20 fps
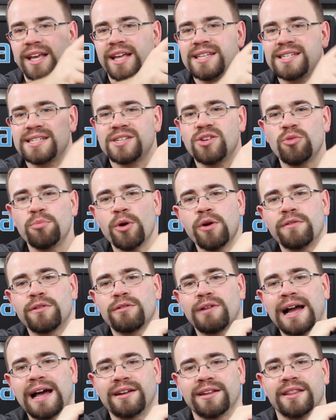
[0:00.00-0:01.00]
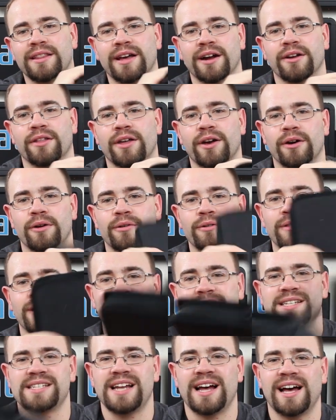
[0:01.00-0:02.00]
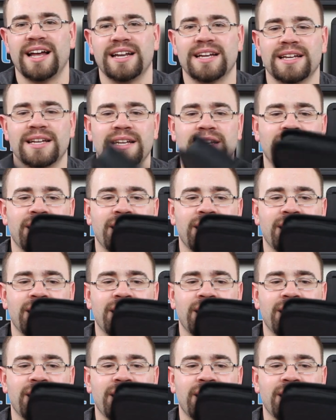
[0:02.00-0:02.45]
It's still moving around in there though. Like it's not...